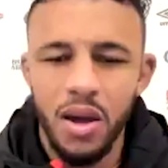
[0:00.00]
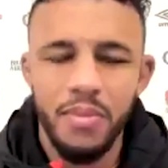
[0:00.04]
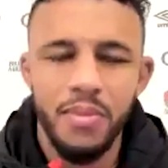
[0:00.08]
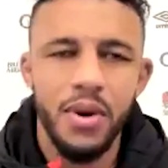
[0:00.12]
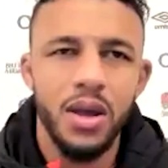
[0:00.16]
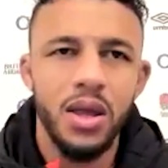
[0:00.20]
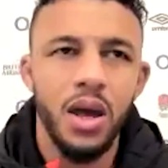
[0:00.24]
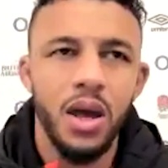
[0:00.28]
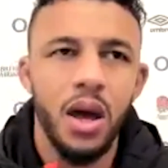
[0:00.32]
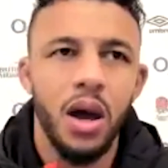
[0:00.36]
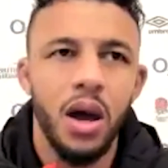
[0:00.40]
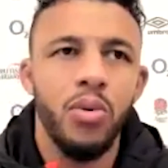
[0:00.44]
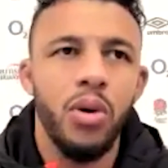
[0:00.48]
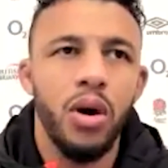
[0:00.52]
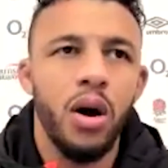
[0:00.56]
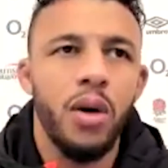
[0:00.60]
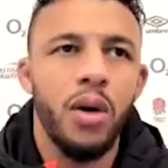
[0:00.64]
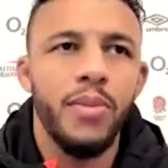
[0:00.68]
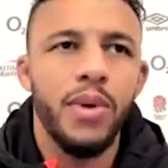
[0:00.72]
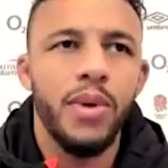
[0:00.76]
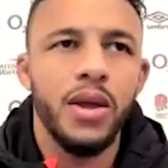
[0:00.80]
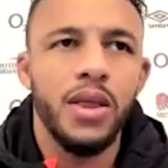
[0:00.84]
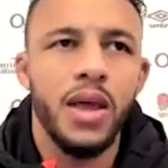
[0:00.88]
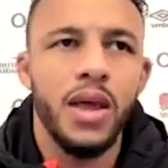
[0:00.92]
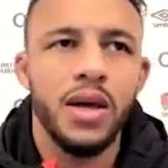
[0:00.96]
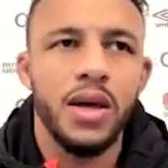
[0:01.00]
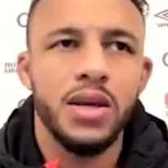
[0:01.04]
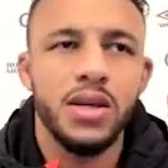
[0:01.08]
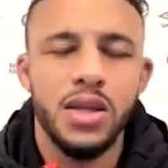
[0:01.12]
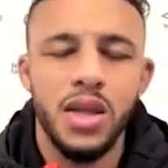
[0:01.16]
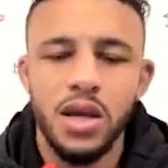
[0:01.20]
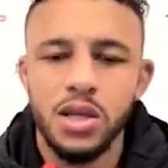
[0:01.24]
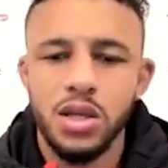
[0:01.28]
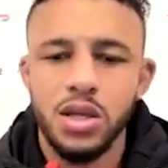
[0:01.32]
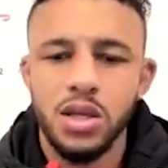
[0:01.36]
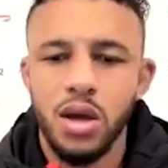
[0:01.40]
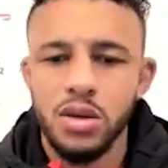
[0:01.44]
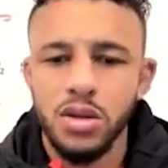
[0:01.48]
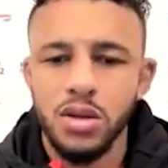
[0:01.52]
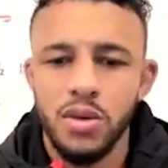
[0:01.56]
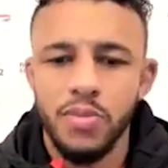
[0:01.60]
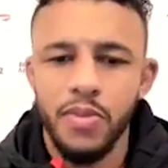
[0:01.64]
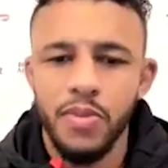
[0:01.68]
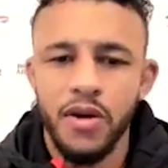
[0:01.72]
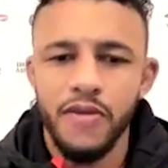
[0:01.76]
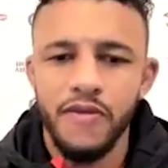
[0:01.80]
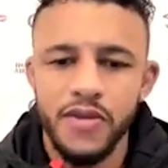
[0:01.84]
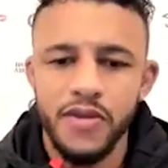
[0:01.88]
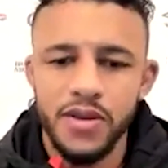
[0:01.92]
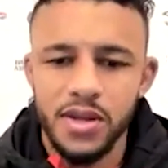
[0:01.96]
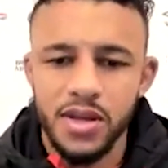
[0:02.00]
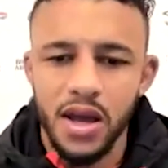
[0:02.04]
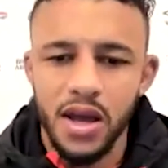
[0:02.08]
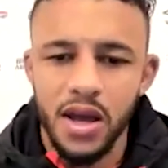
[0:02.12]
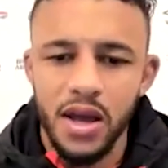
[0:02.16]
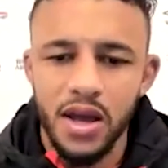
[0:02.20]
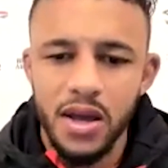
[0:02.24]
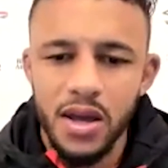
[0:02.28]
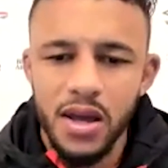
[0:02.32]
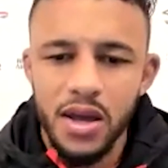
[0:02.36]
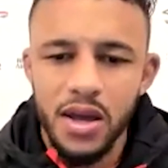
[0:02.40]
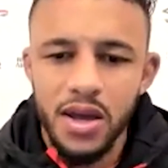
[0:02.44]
Yeah, well, I mean, there's times for both, isn't there?